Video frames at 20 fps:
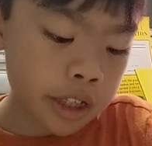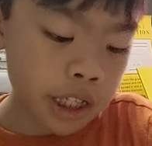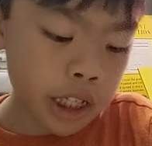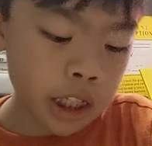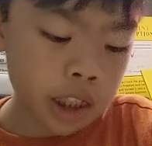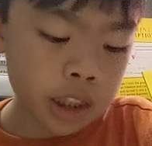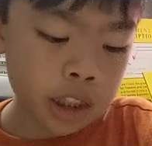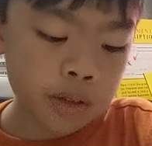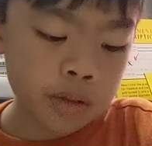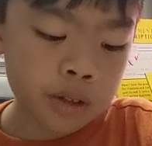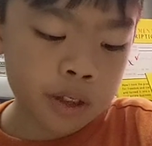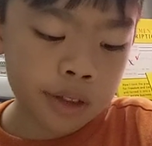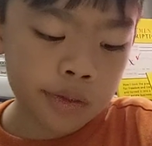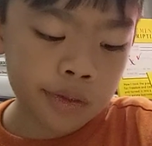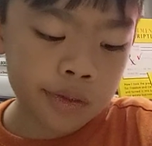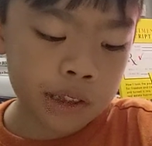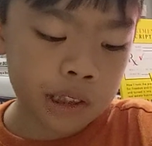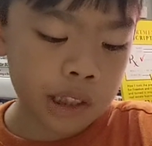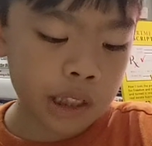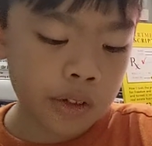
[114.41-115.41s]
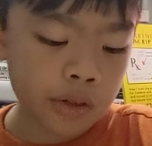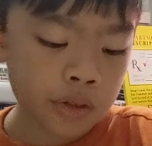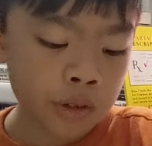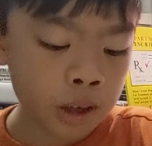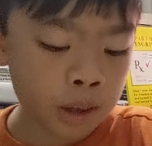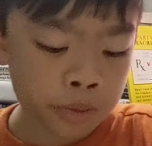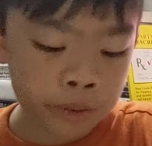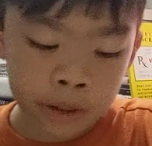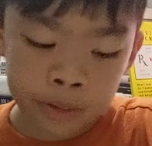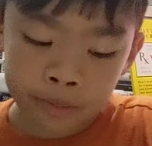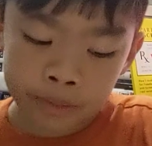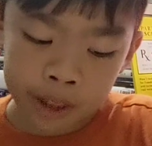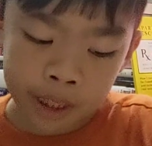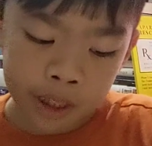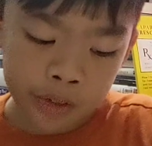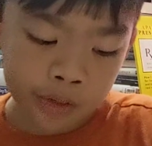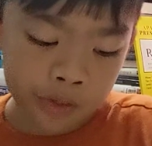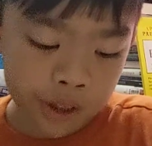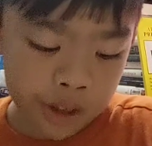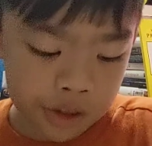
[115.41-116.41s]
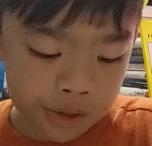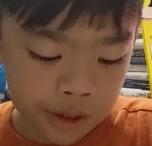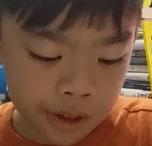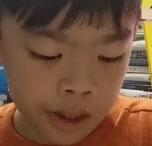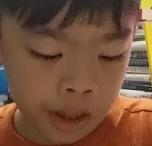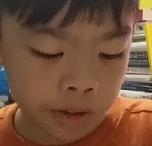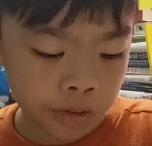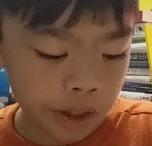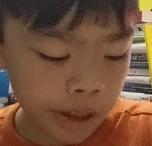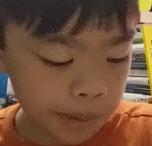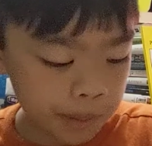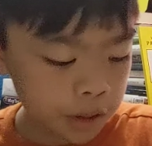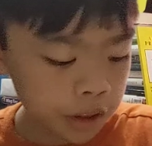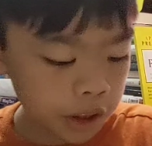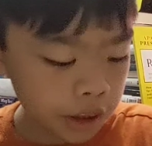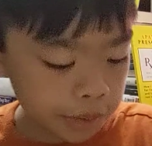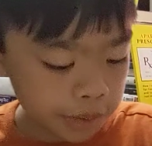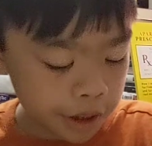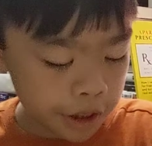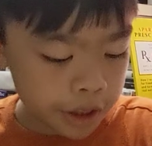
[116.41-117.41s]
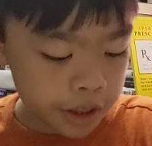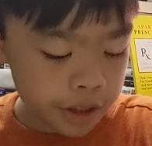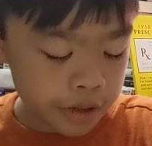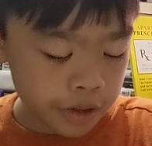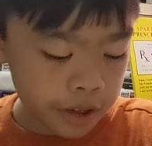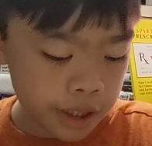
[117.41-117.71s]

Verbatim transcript: that I do will take form and manifest very rapidly because